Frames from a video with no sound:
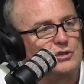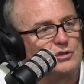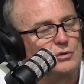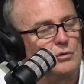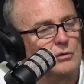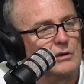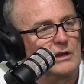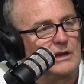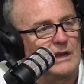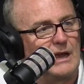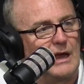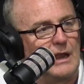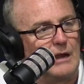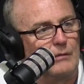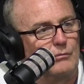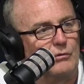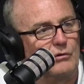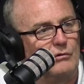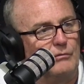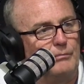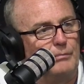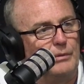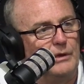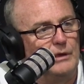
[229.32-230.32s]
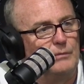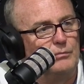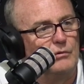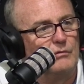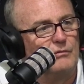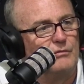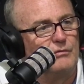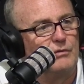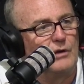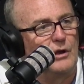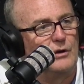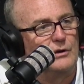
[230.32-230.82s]
the sort of caliber of
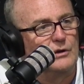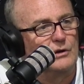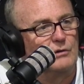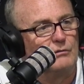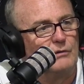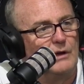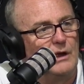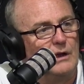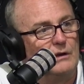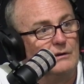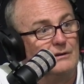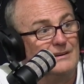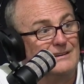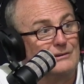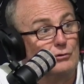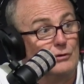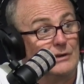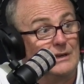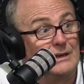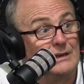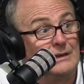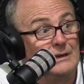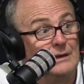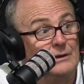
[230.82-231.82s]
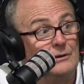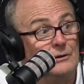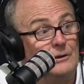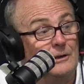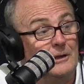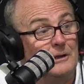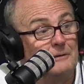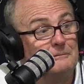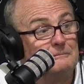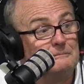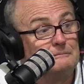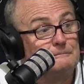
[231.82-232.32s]
people floating around cricket in
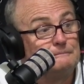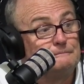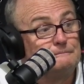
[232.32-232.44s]
India.